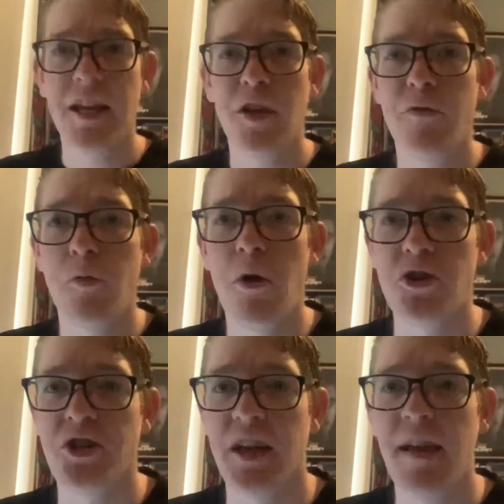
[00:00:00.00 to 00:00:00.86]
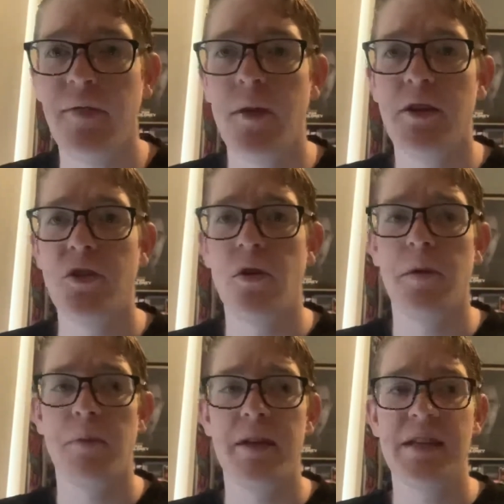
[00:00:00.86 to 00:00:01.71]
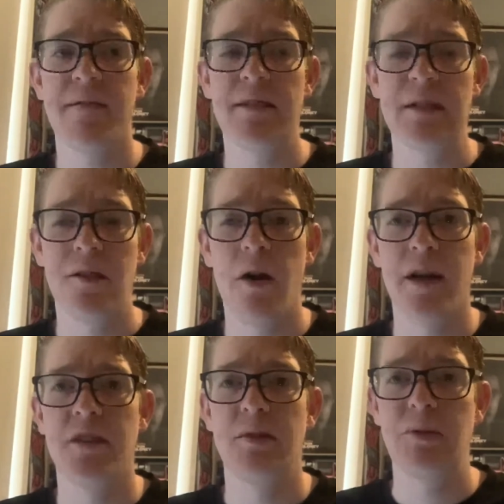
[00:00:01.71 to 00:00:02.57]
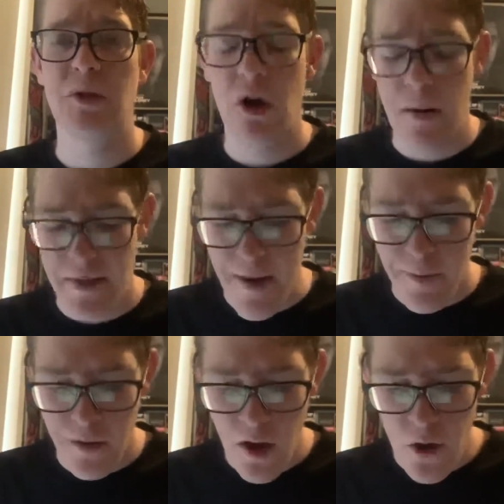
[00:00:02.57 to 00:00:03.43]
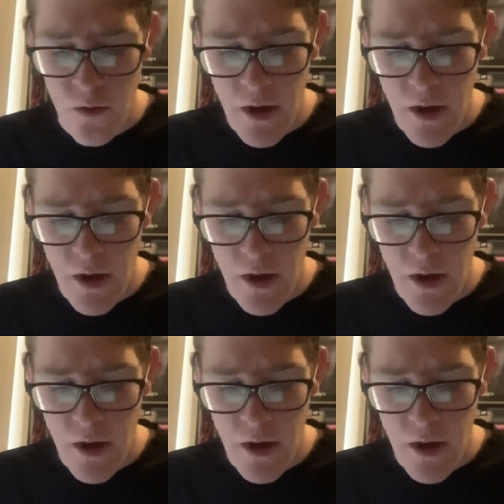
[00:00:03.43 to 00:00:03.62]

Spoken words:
you for watching. If you enjoyed, please give us a like and a subscribe down below.